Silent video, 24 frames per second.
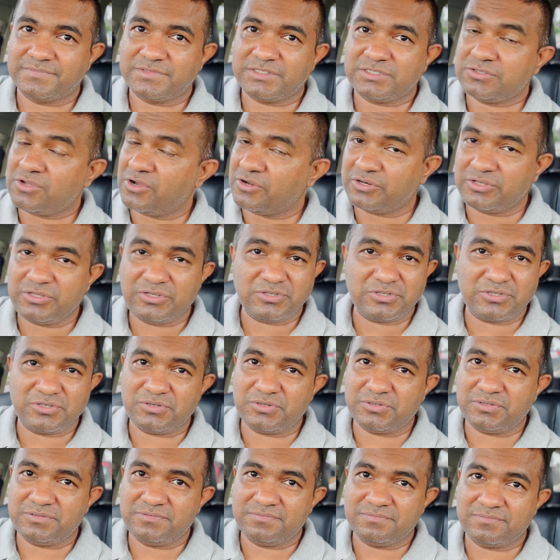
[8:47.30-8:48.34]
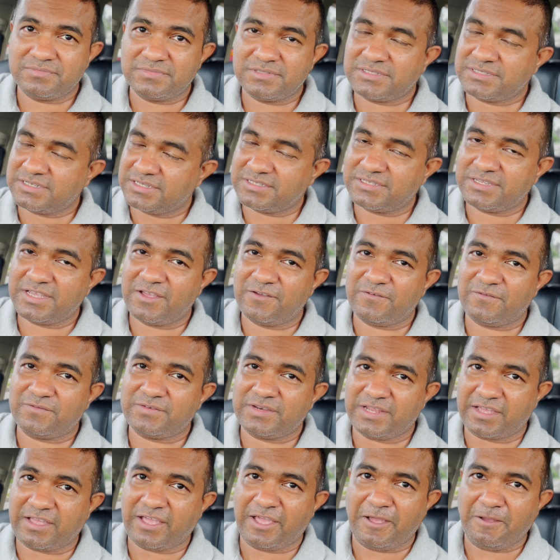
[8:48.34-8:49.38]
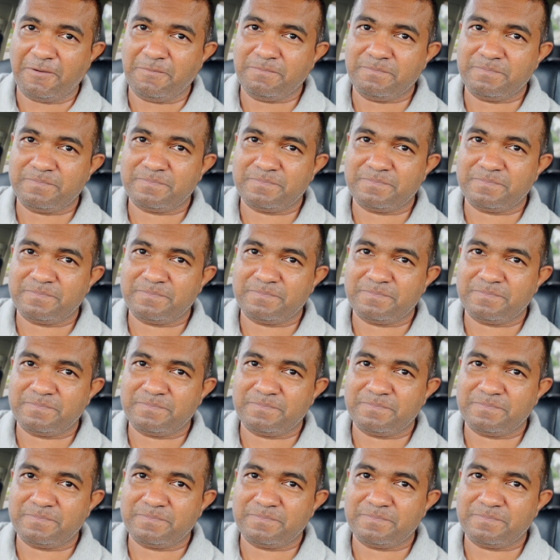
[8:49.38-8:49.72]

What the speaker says: Talk to you soon. Stay safe. Take care.